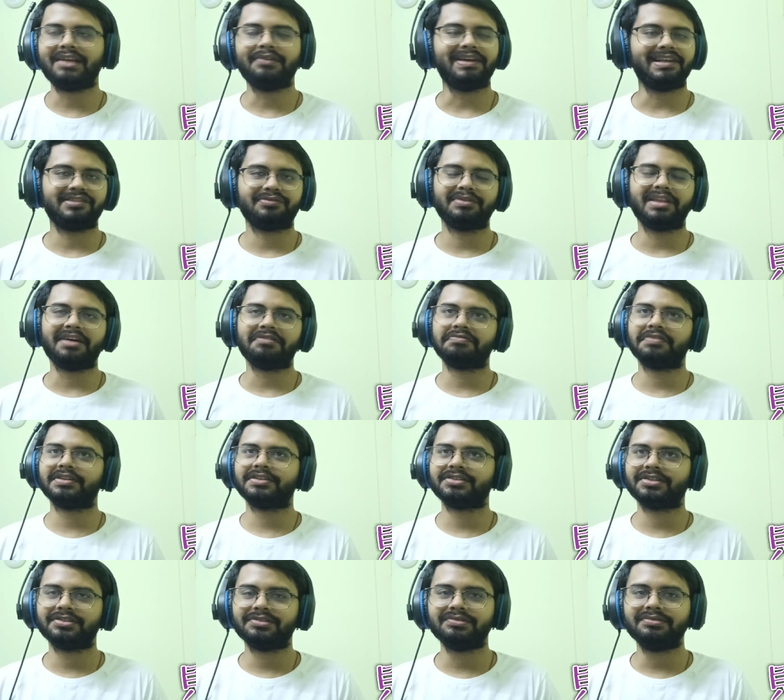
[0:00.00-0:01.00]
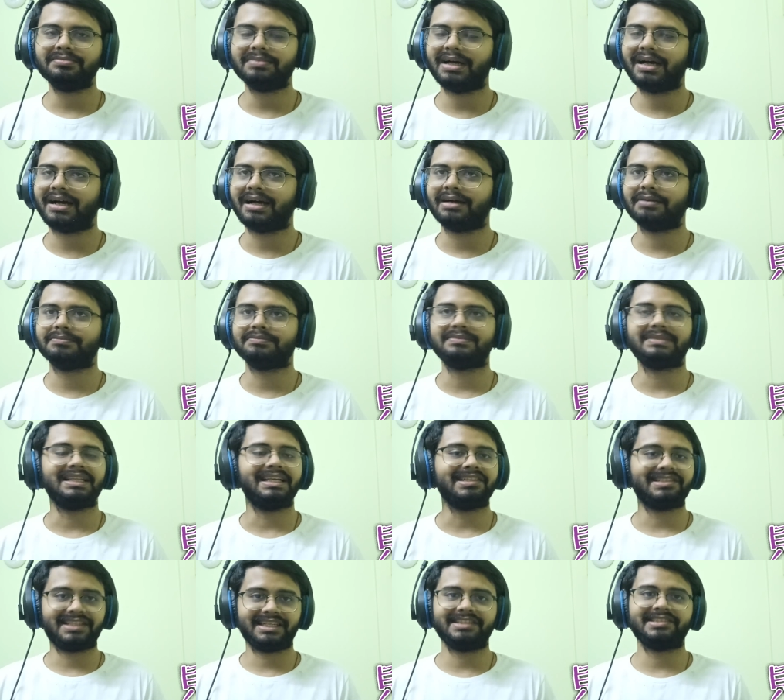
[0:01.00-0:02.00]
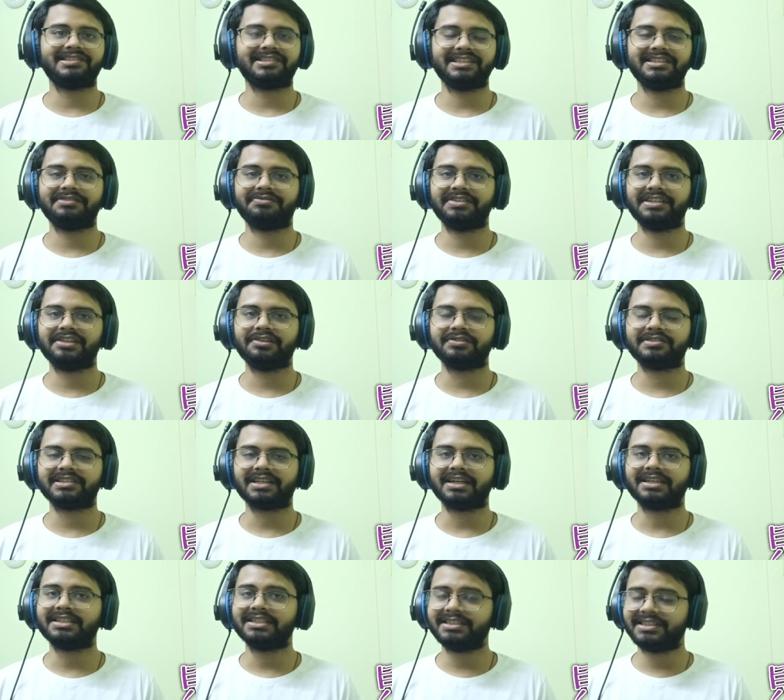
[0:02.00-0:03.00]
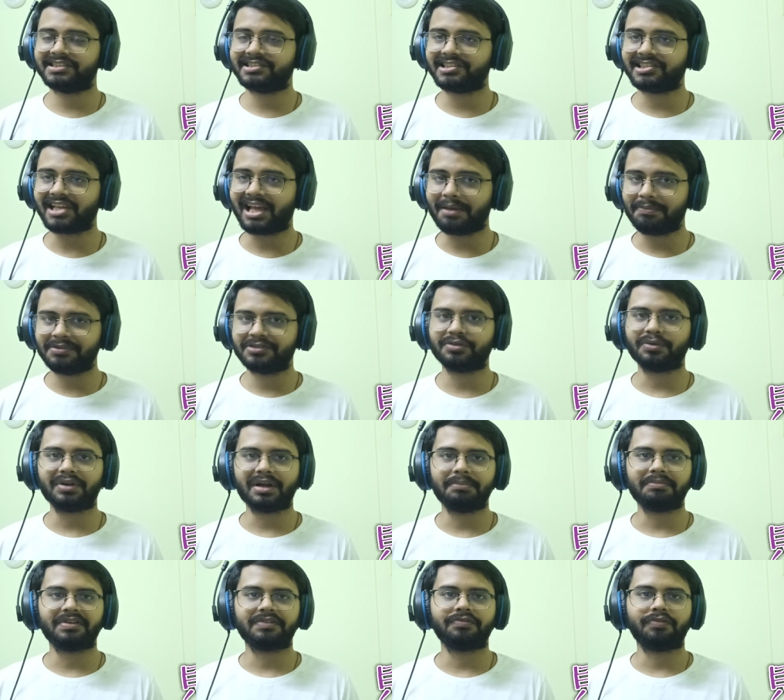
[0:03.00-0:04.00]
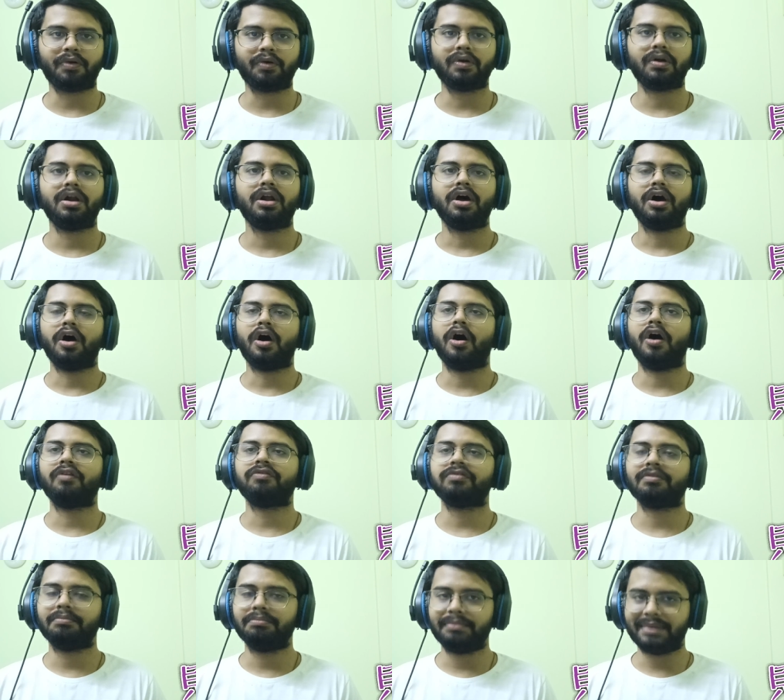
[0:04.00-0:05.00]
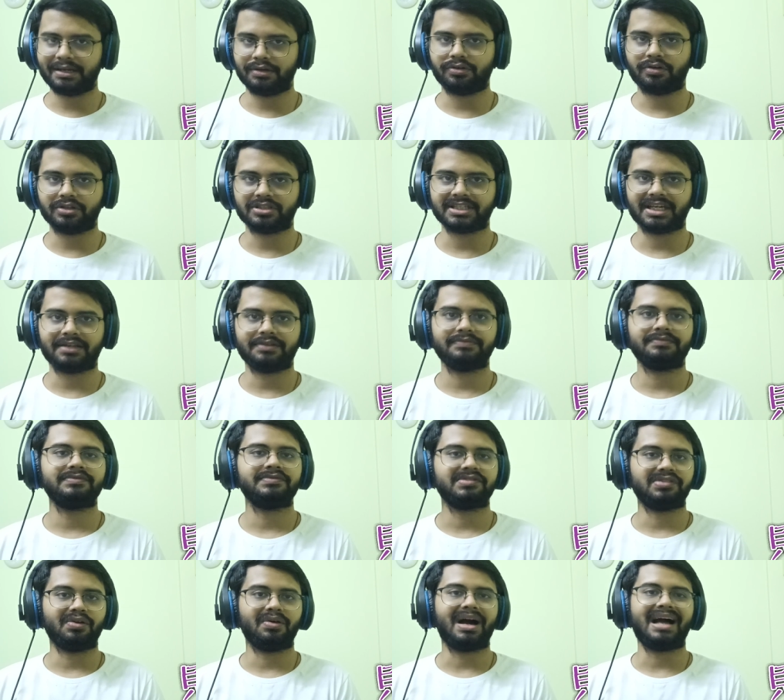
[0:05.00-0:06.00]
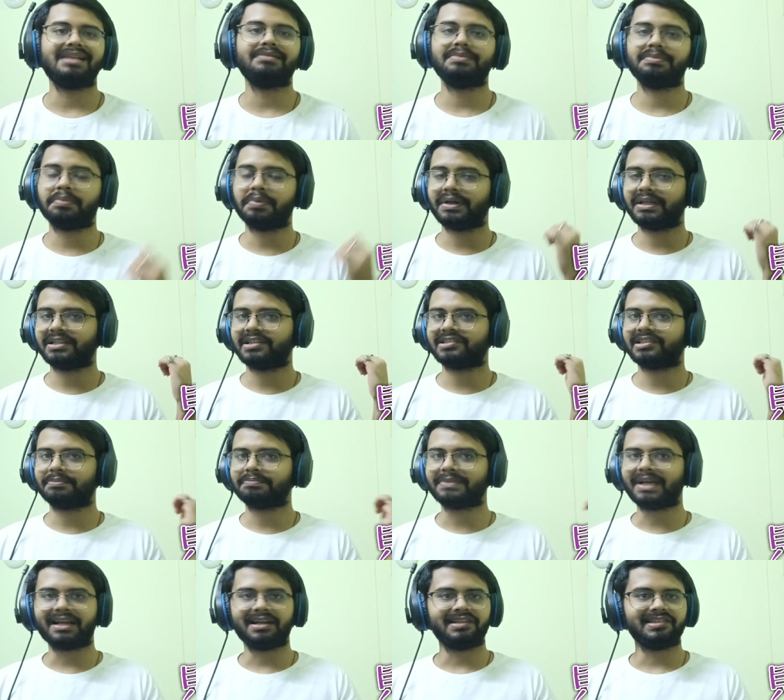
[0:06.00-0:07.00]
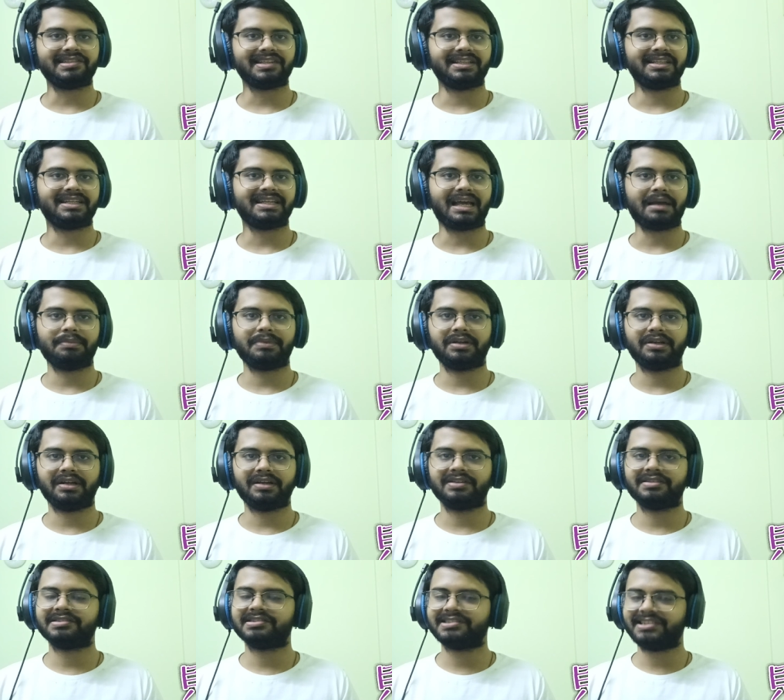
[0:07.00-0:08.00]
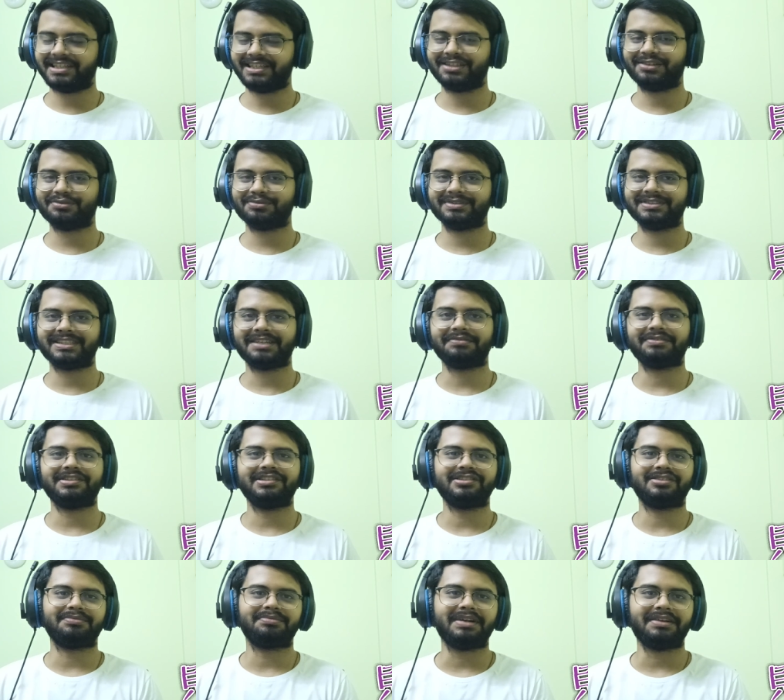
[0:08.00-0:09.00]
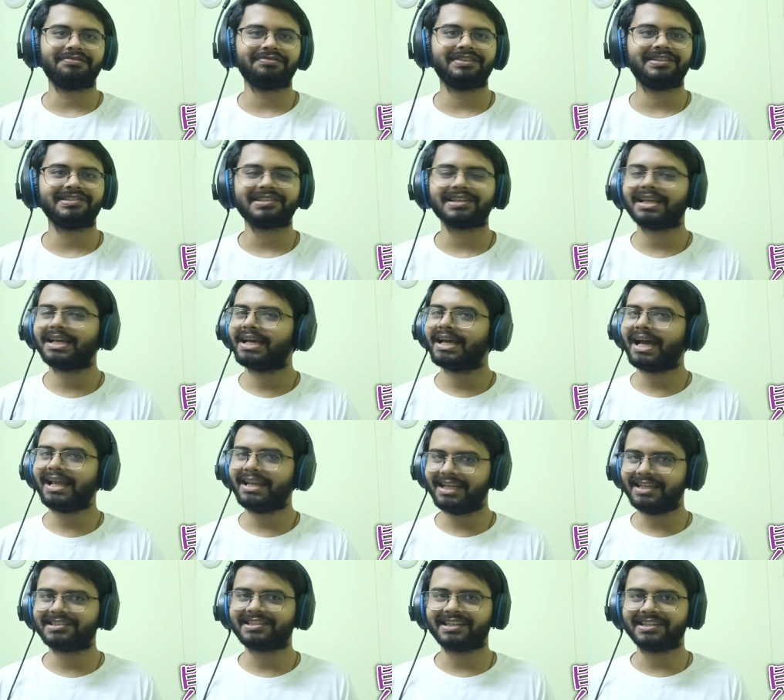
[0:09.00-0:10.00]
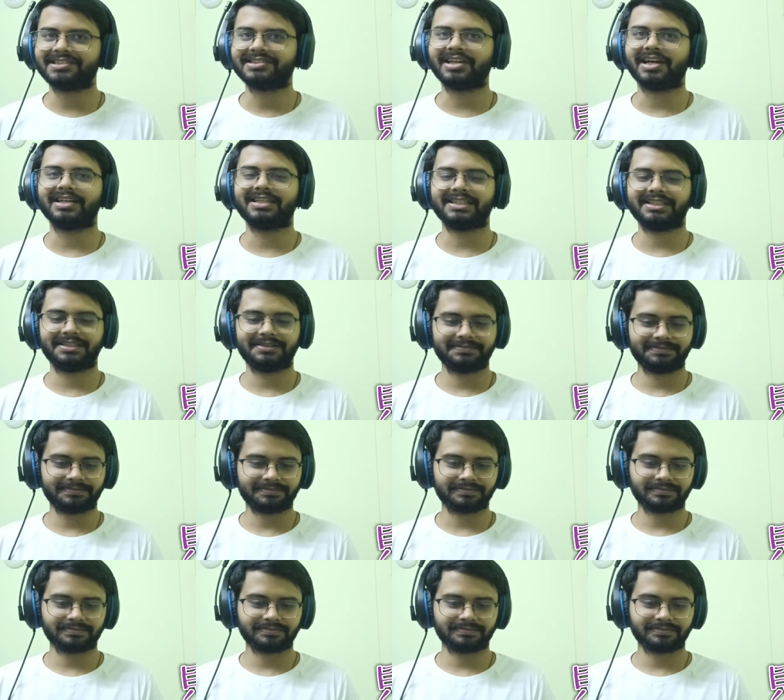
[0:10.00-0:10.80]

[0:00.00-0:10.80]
anyways, without further ado, let's get this video started. This is episode number 4 of Mieruko-chan. So I'll be putting the subtitles and the timer here. Sync it to whichever is your preference, and let's get started.